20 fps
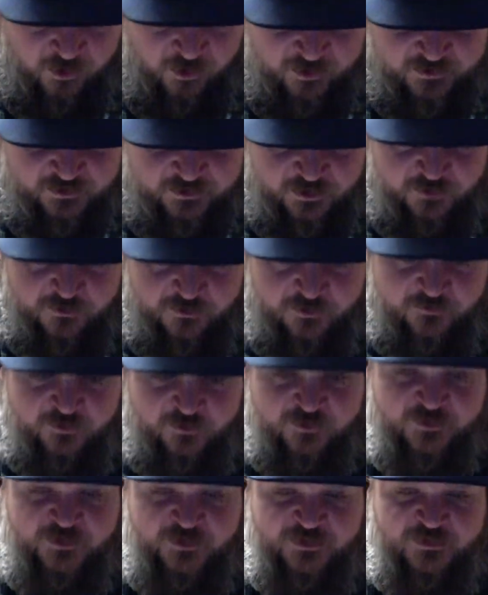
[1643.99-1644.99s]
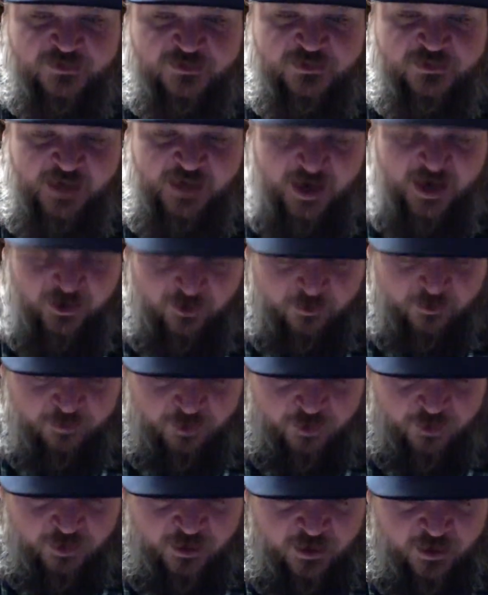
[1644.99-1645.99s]
Austin Rivers is
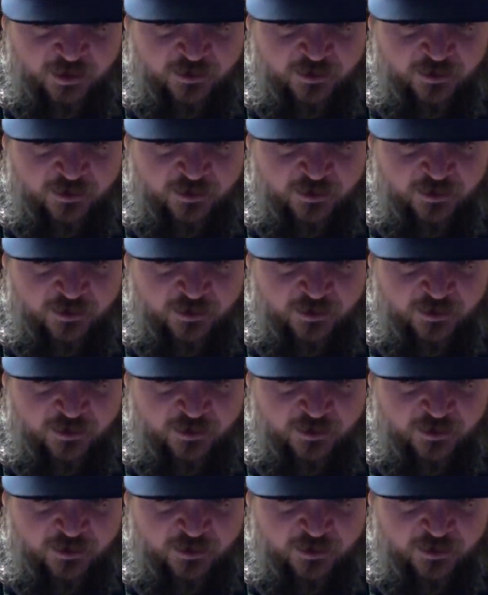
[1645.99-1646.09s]
terrible.